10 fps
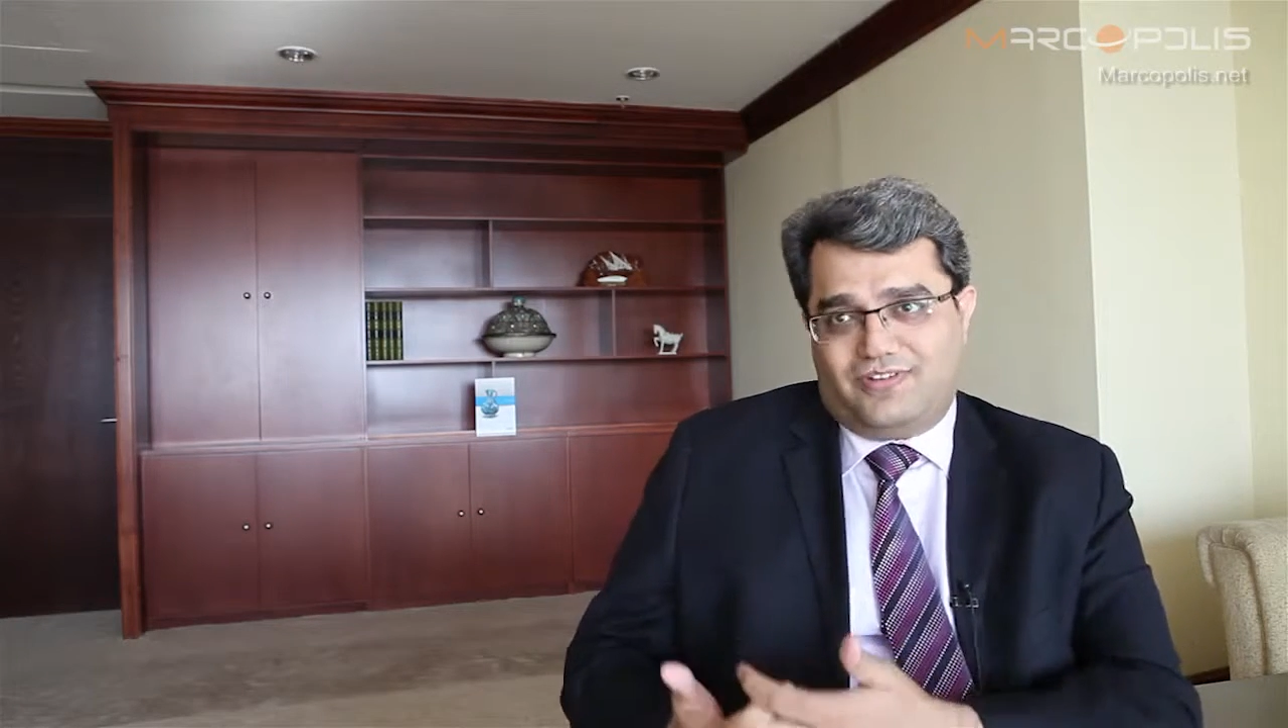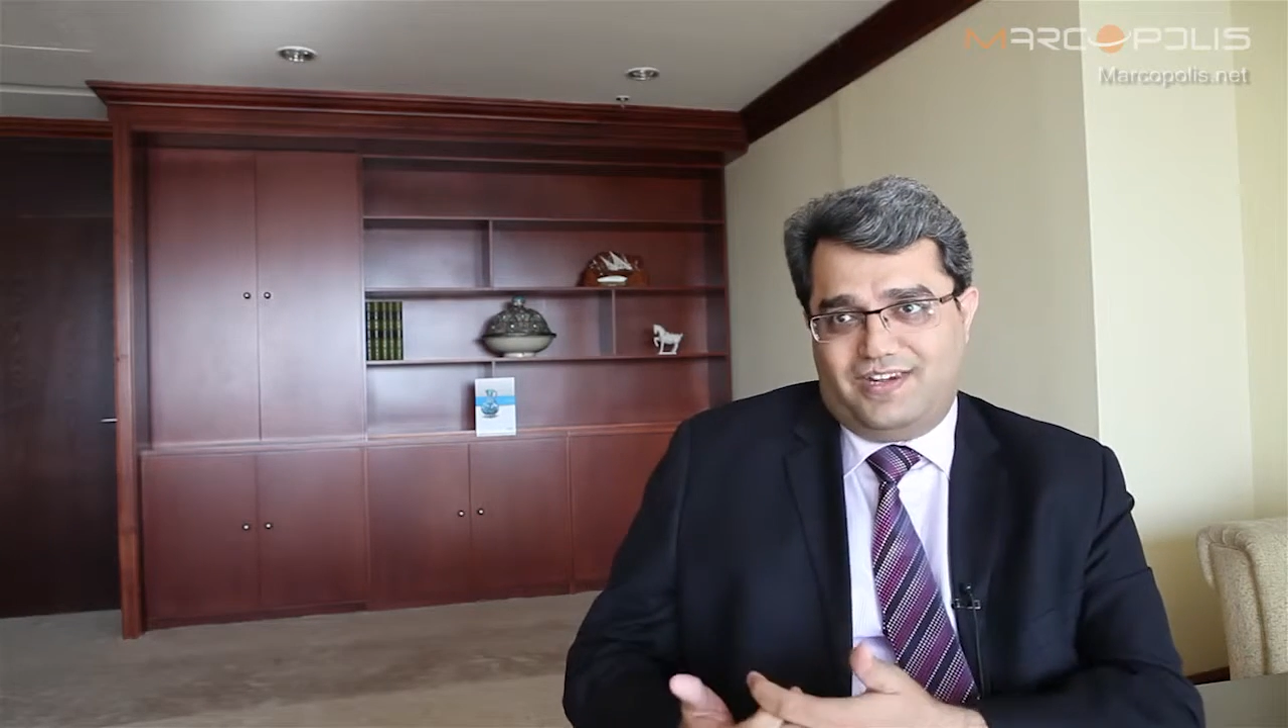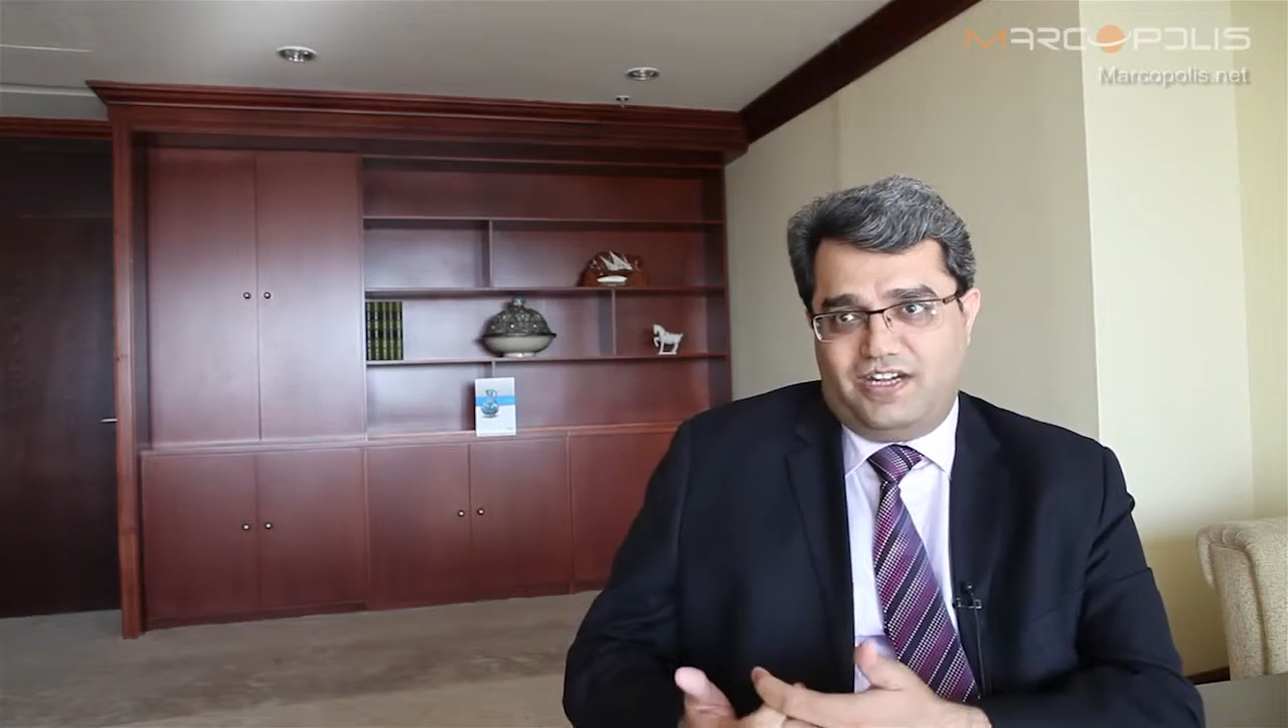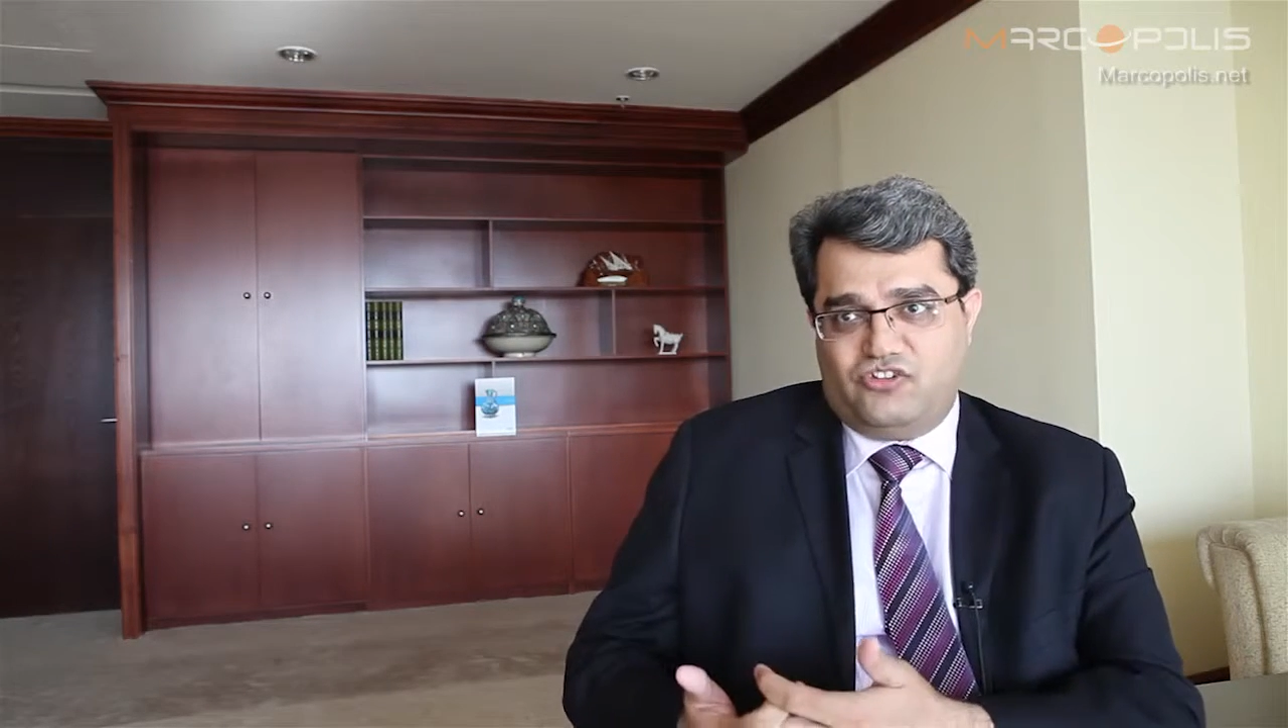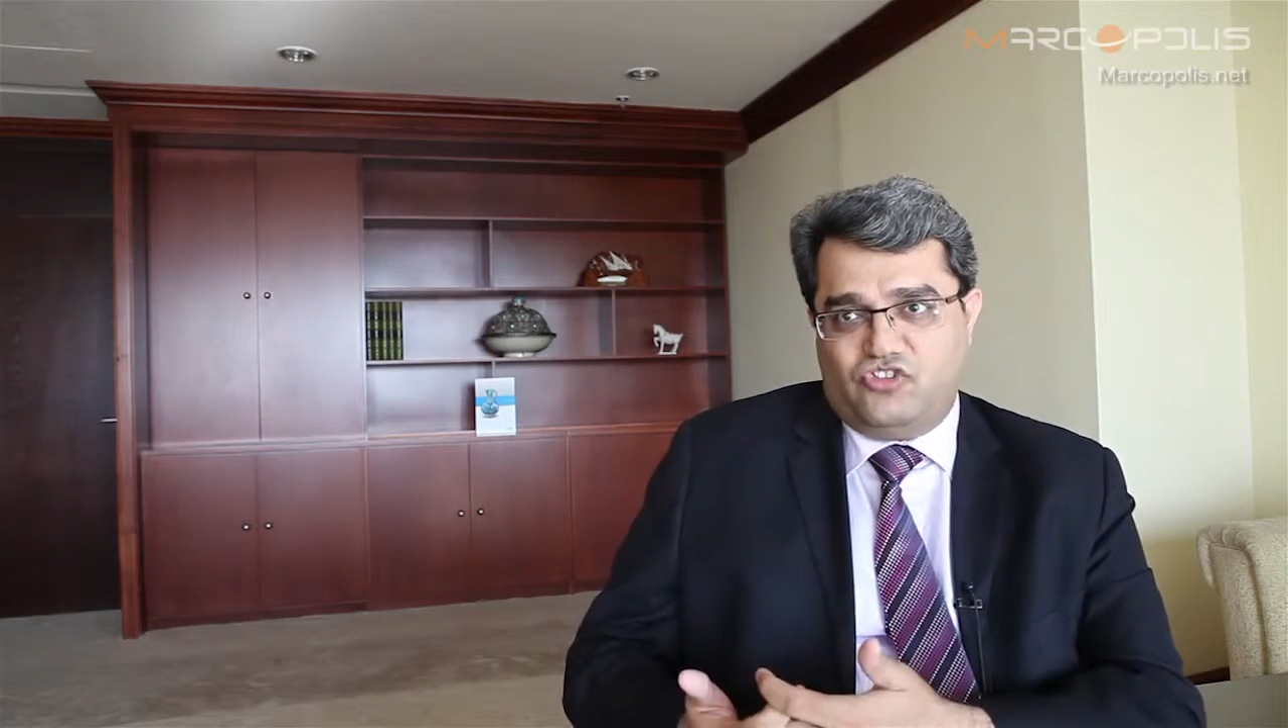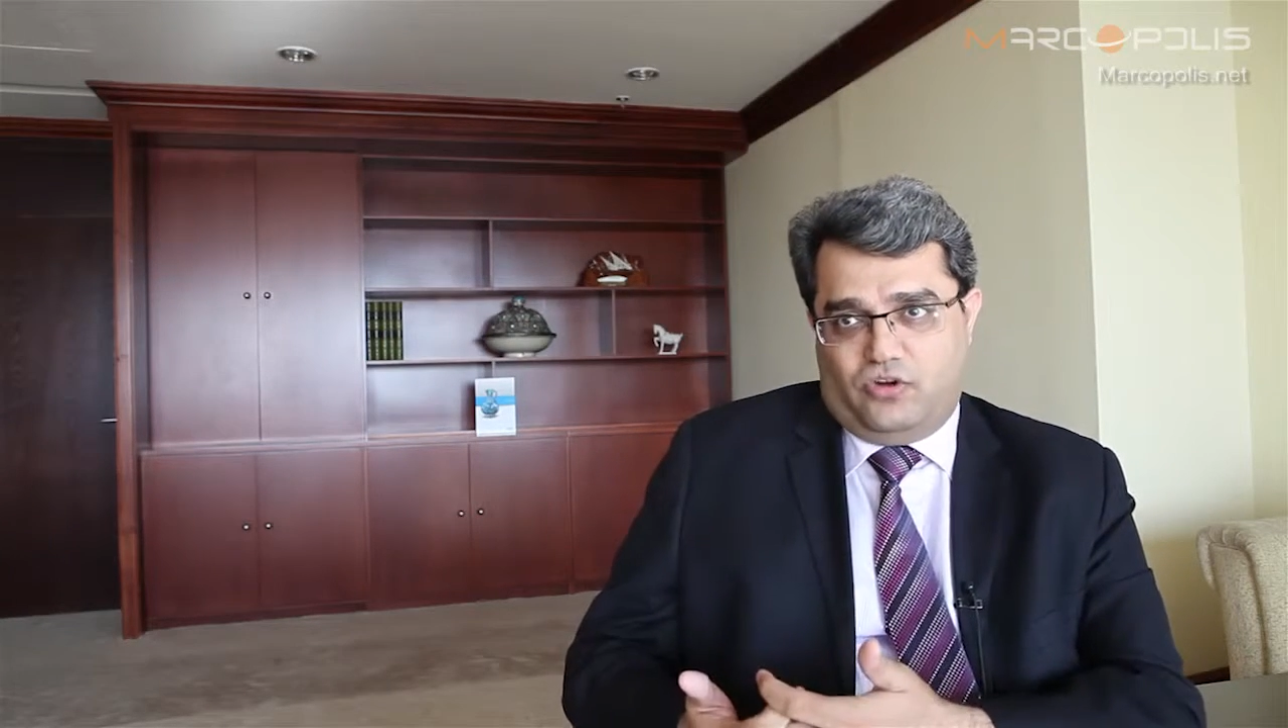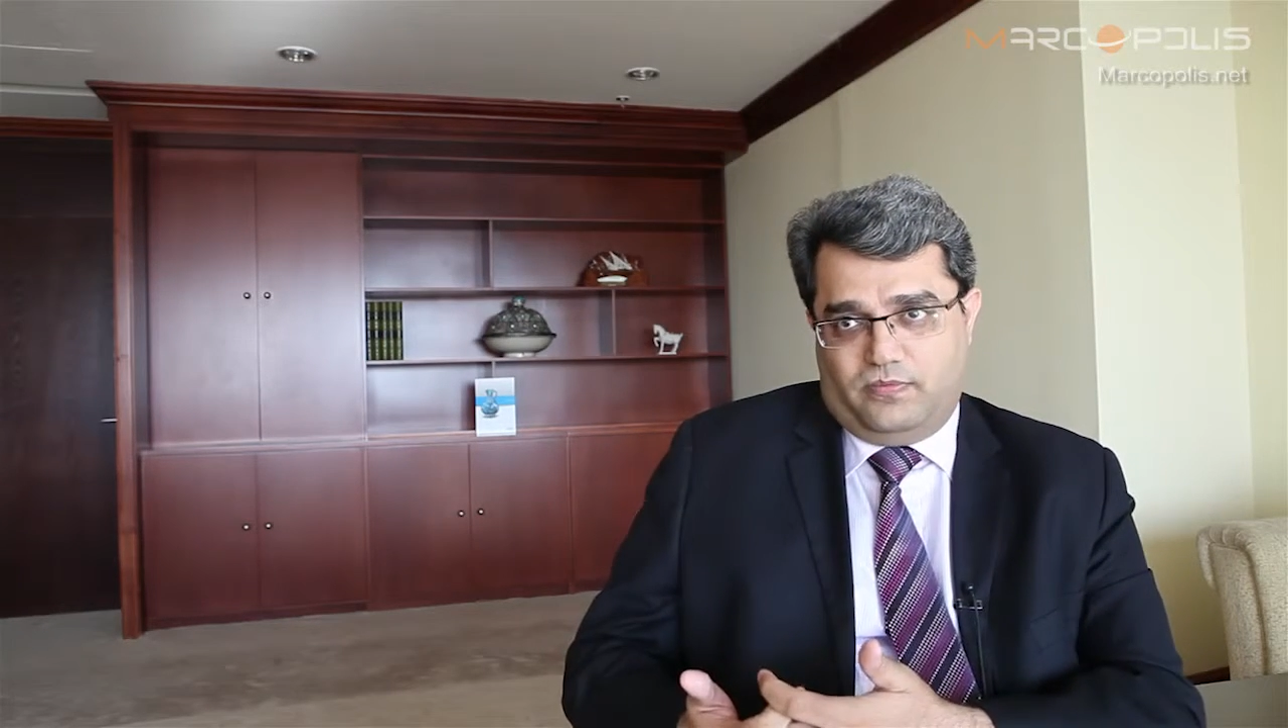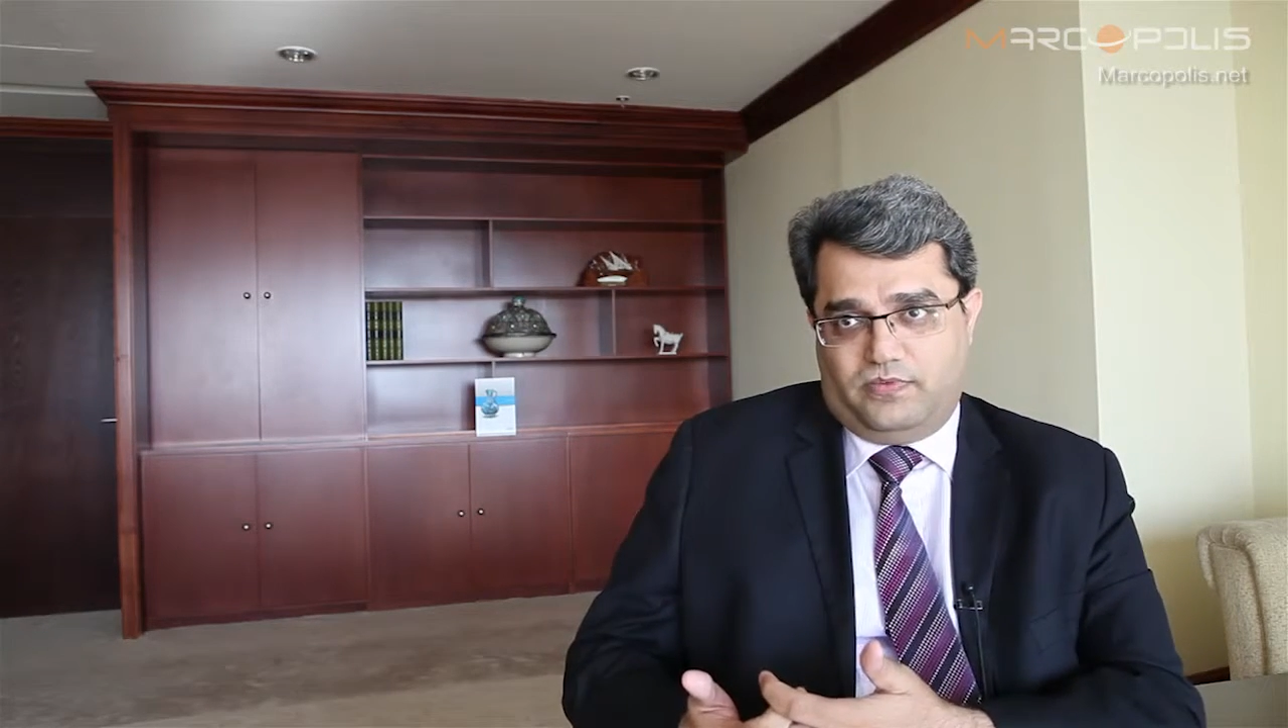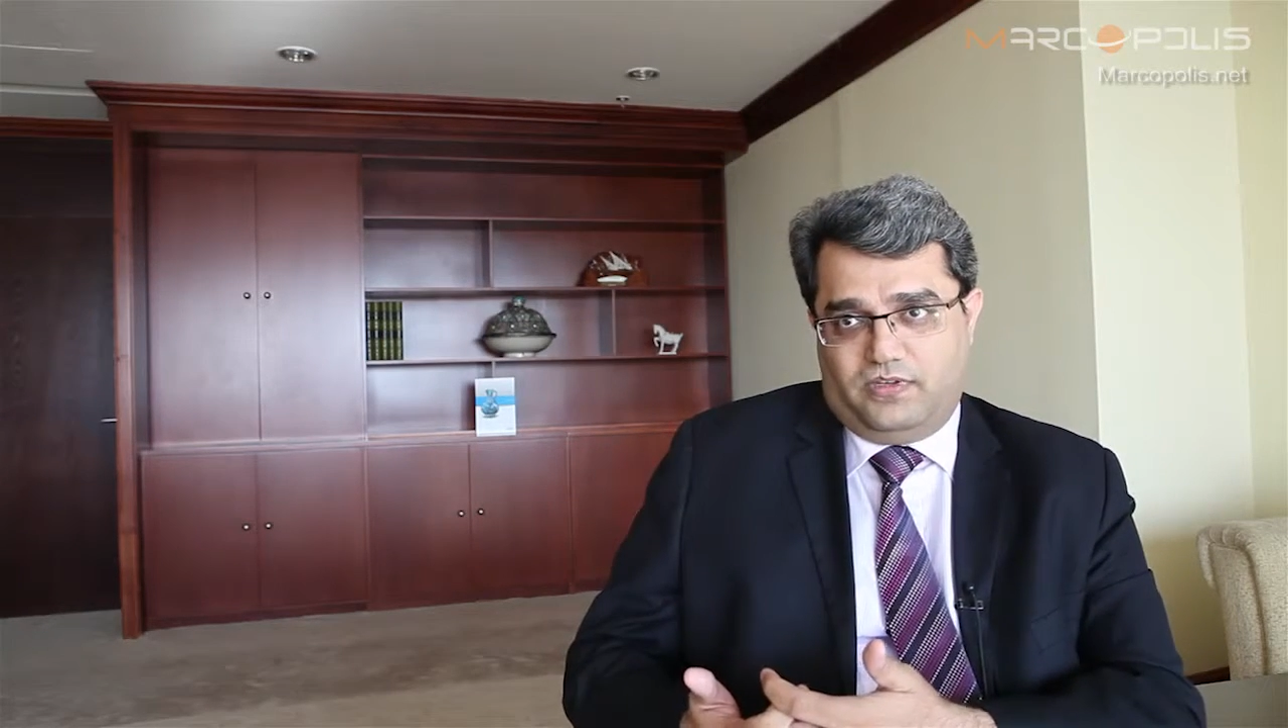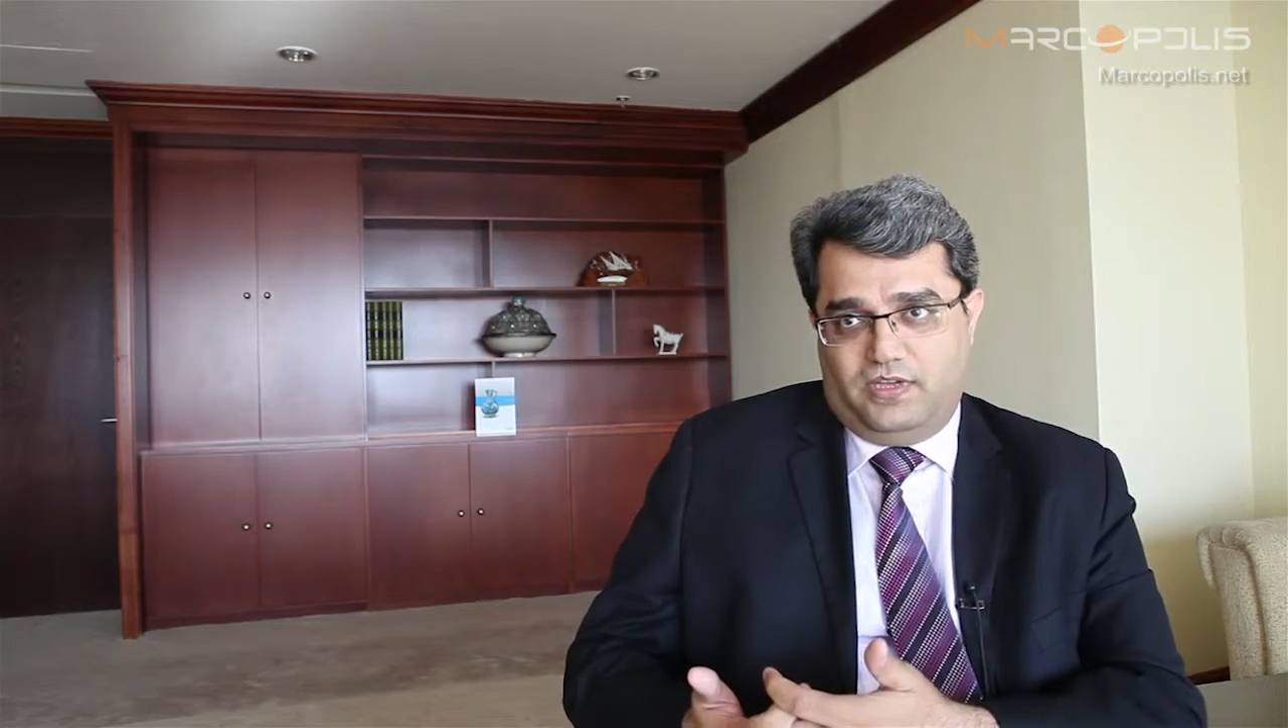create
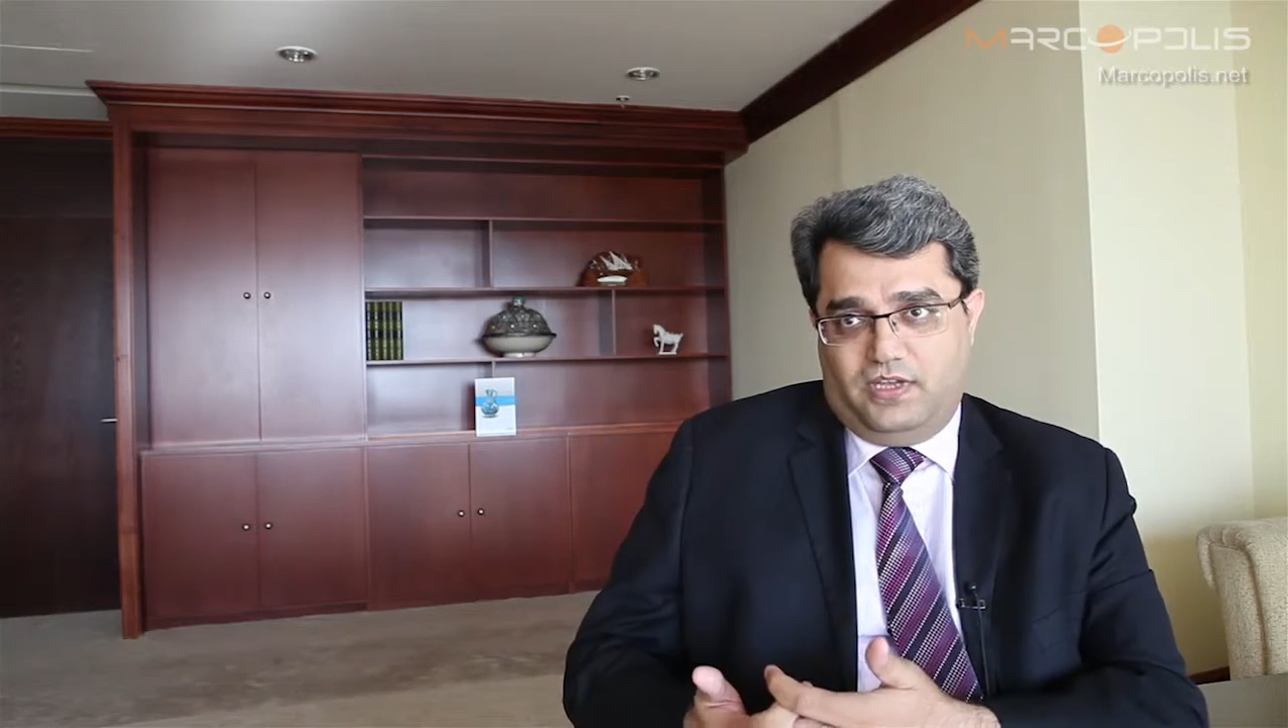jobs.